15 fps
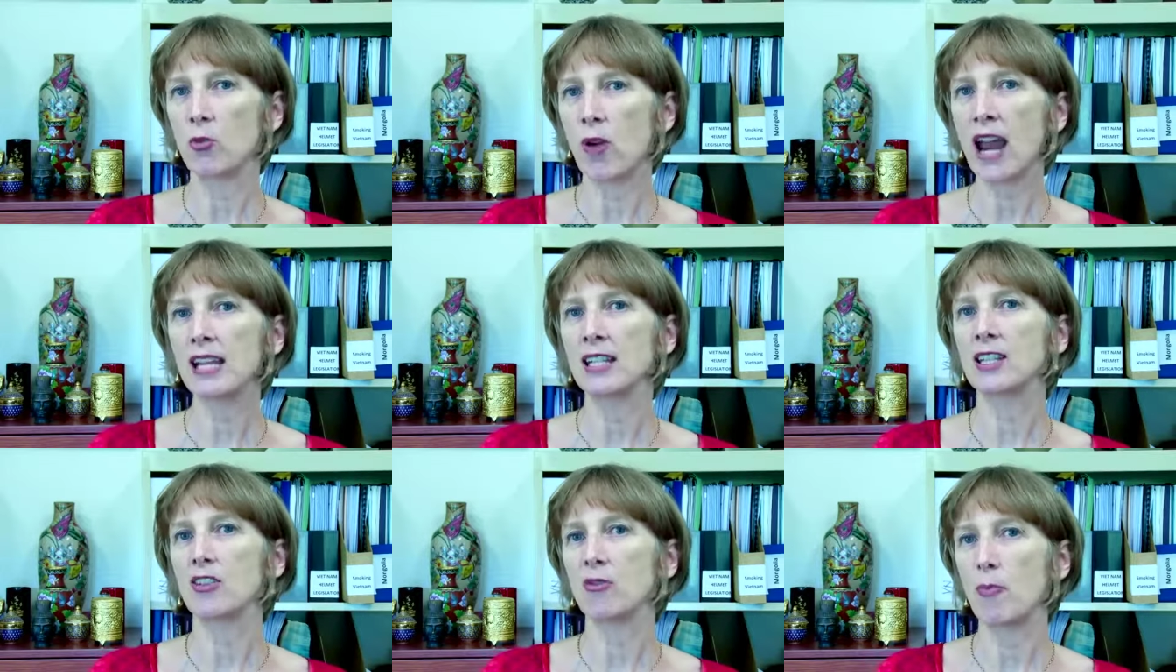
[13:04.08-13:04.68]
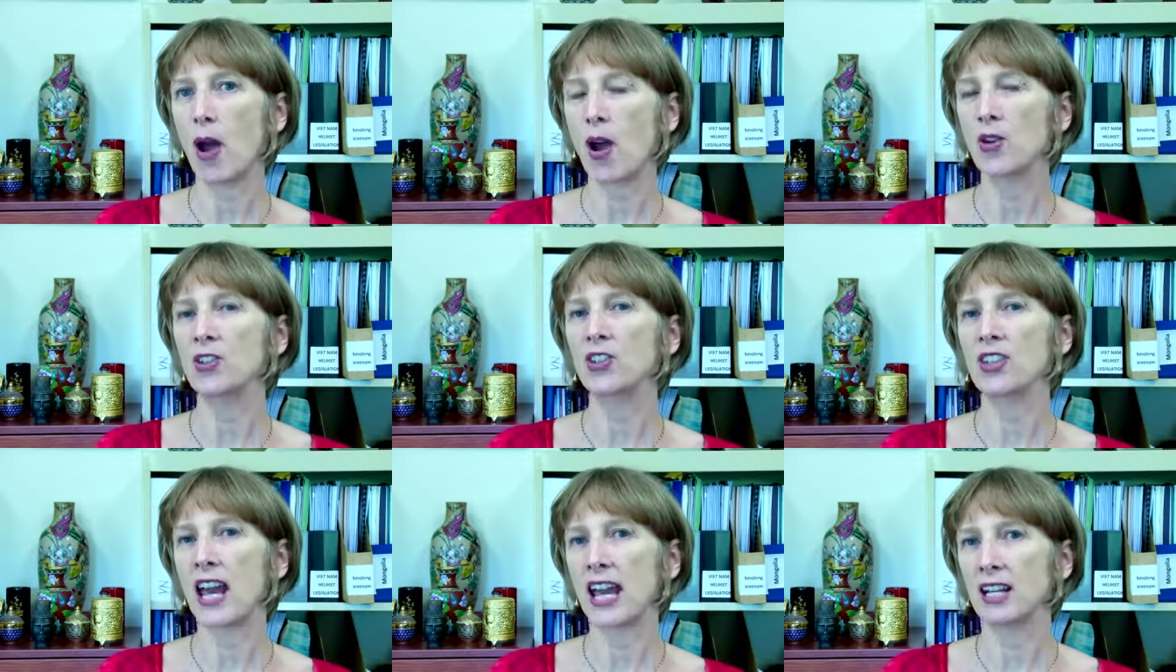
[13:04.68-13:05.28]
rates of
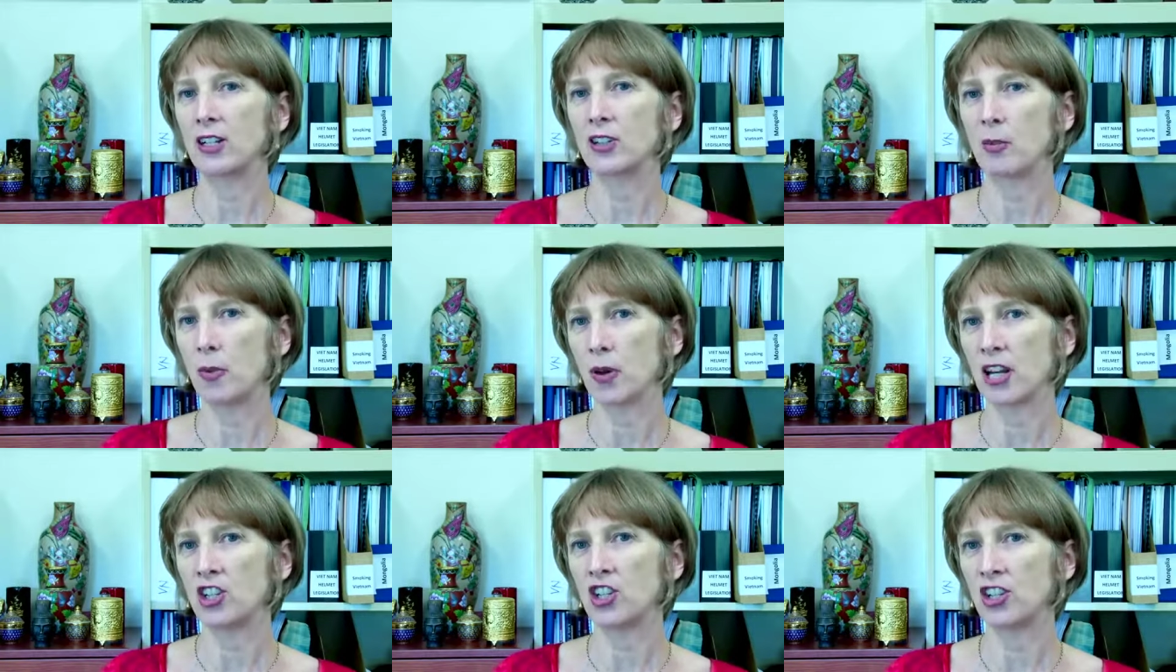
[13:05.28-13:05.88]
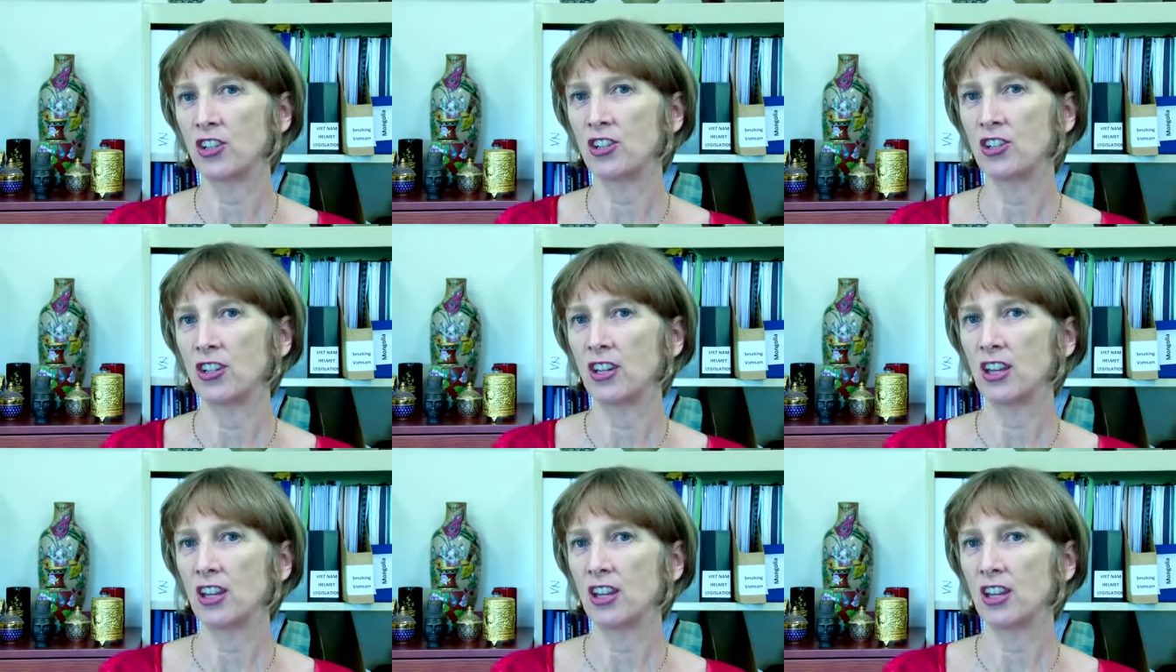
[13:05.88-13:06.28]
postnatal depression,